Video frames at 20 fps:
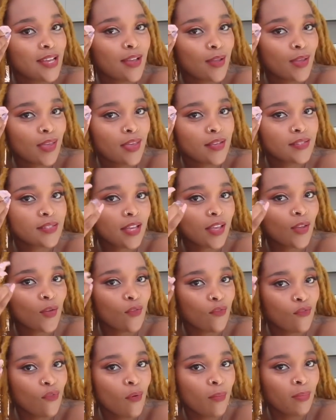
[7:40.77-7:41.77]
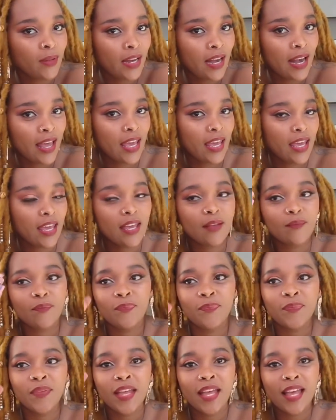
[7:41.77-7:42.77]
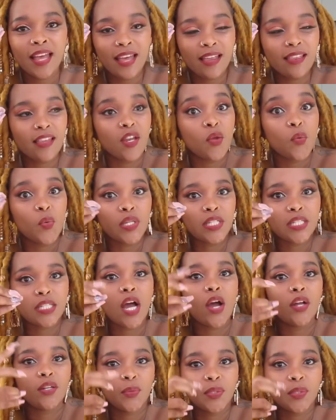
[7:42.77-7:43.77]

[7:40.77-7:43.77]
kiss like a full play. And then he went down.